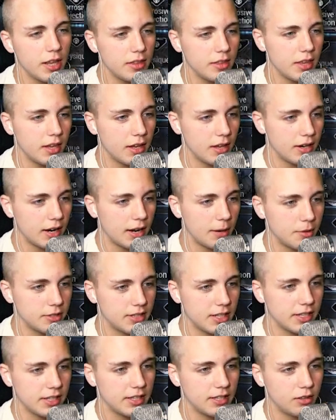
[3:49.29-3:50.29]
then I would
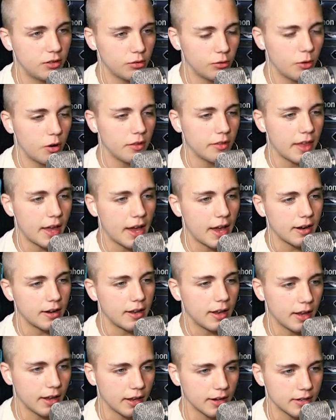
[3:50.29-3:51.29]
say throw on that,
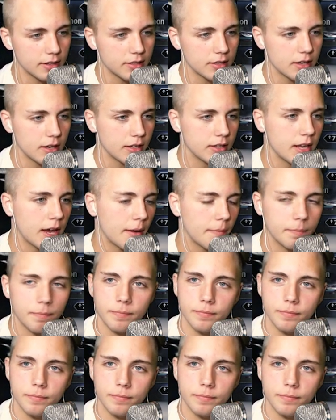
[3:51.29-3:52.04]
and yeah.